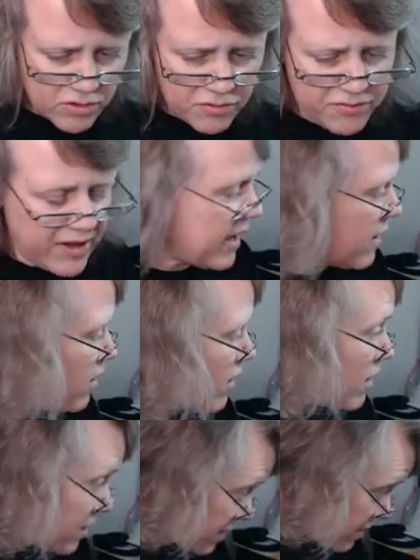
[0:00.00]
a
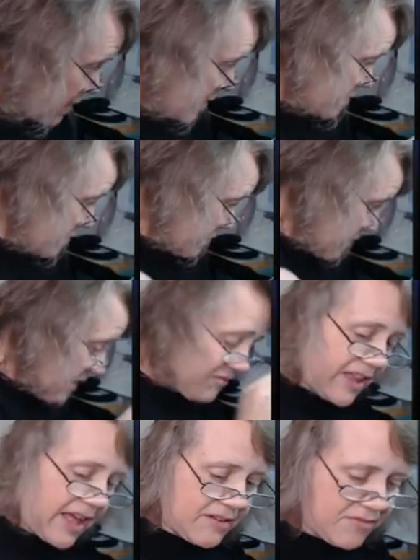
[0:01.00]
file a
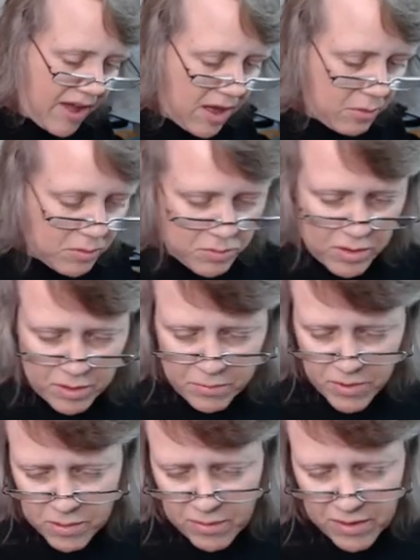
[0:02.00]
flat file would work
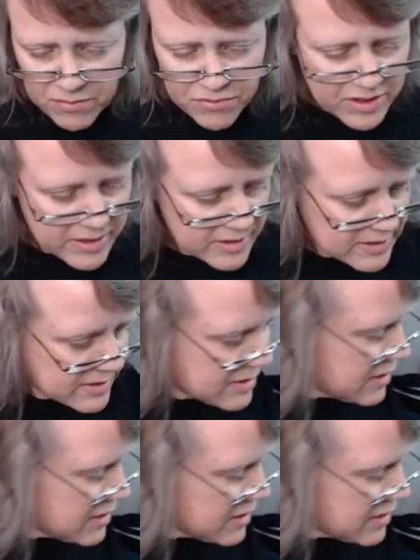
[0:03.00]
pretty well for this